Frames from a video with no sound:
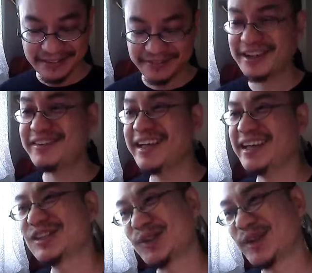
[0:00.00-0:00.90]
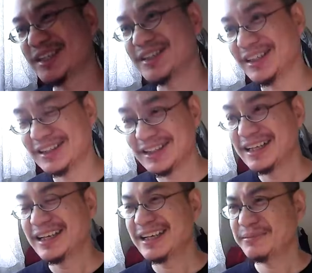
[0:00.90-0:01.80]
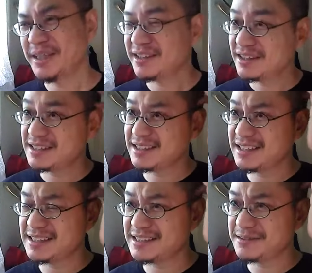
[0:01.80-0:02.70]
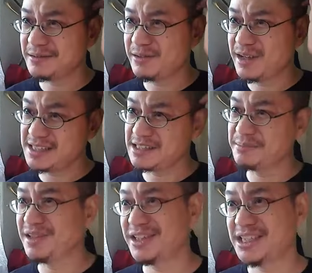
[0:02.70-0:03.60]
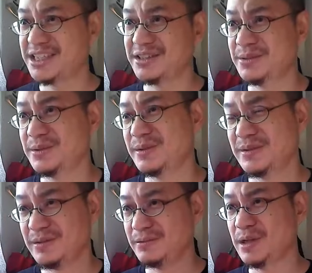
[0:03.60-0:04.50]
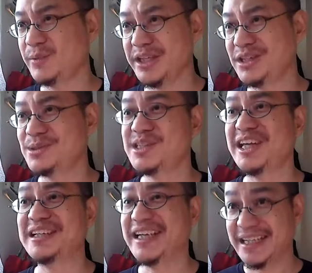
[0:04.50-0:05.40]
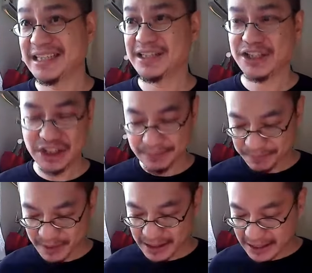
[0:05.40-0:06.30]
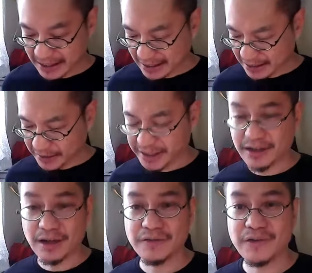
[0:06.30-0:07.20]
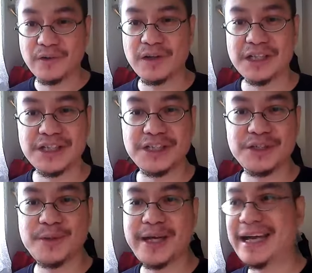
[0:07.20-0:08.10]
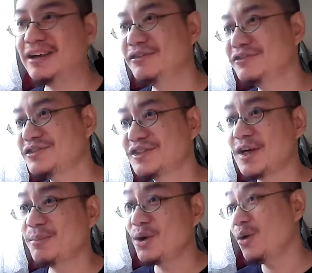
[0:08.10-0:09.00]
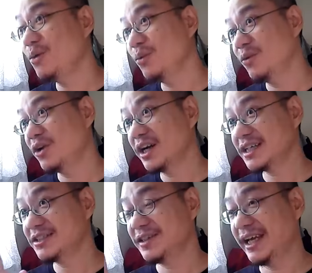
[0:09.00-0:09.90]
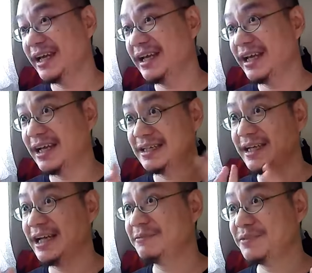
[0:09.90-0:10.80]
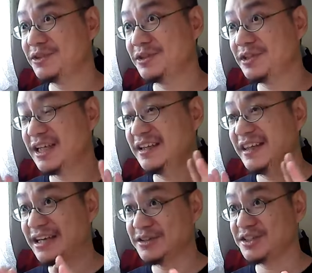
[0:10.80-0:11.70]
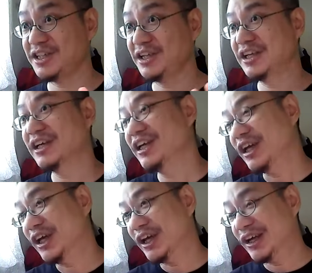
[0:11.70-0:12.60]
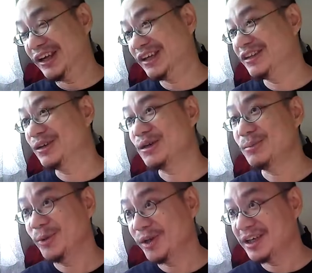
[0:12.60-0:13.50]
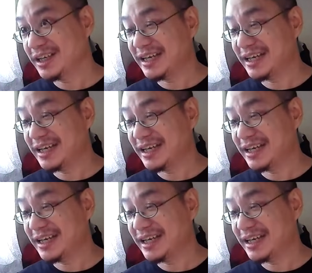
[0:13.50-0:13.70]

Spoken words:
Very interesting because it's quite similar to what we use in English. Okay, of course you have some homework today, and after announcing the homework,